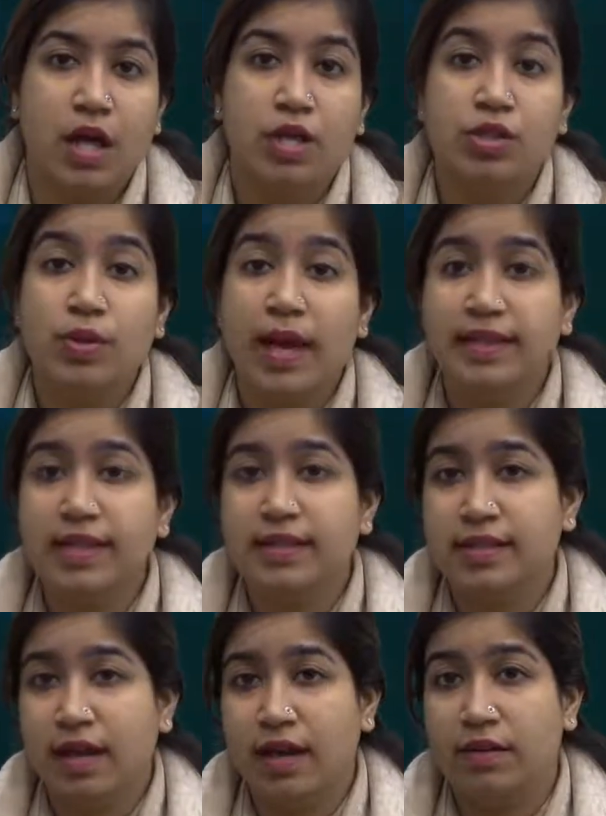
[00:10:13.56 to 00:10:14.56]
So
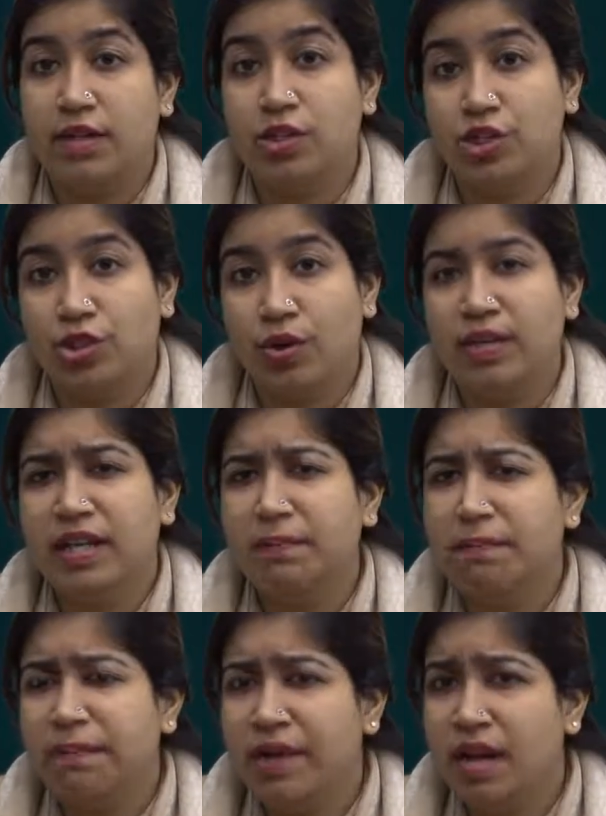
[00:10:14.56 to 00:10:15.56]
ethics here ensure that
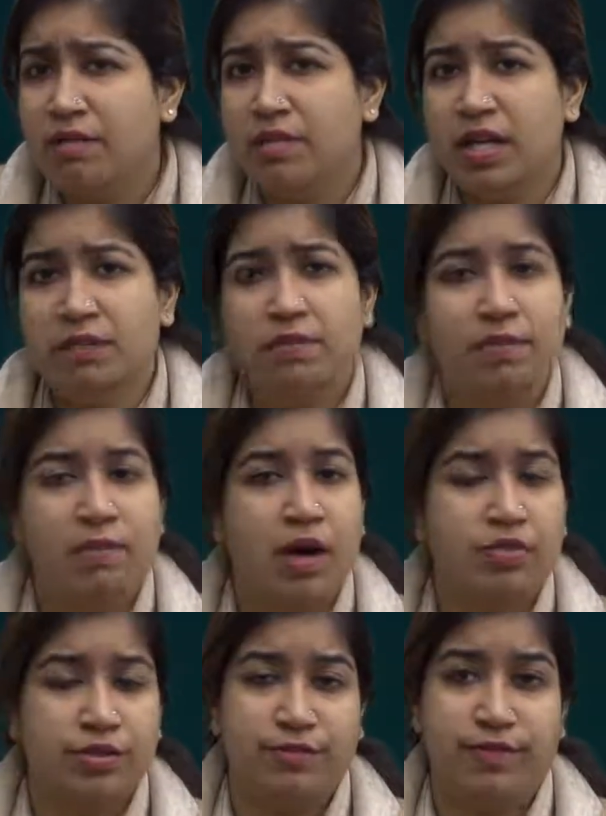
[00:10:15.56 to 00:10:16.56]
bare minimum
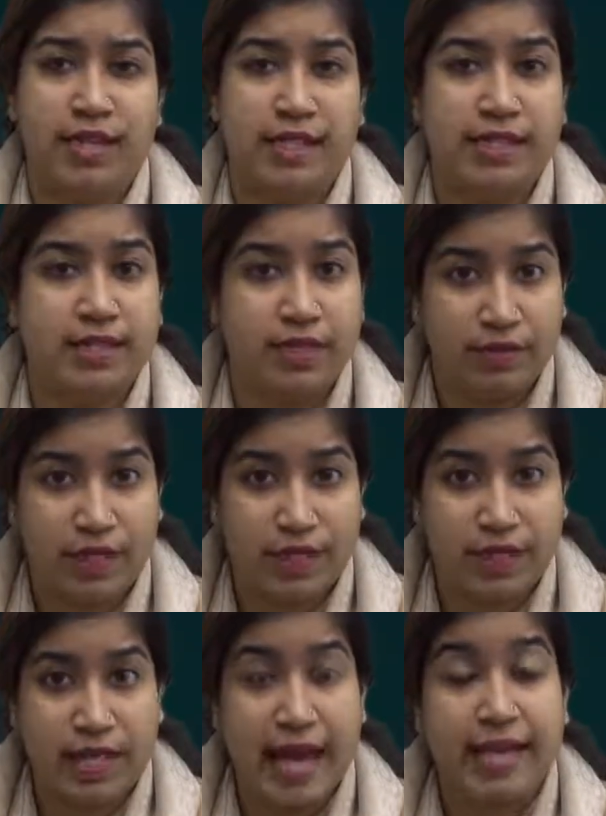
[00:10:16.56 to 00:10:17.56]
amount of waste is secreted,